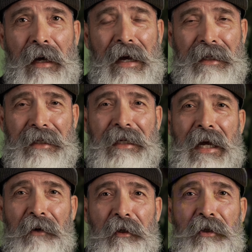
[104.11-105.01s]
I
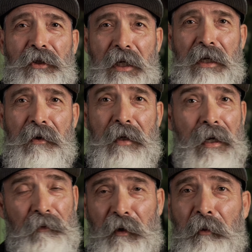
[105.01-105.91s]
guarantee you
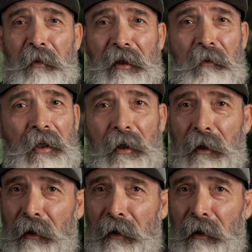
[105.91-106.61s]
that. If you don't believe me,